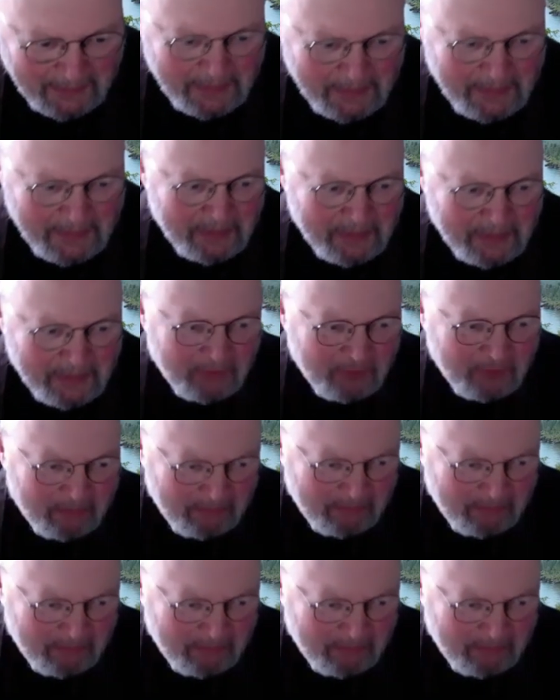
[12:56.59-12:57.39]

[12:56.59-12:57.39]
You know, if you've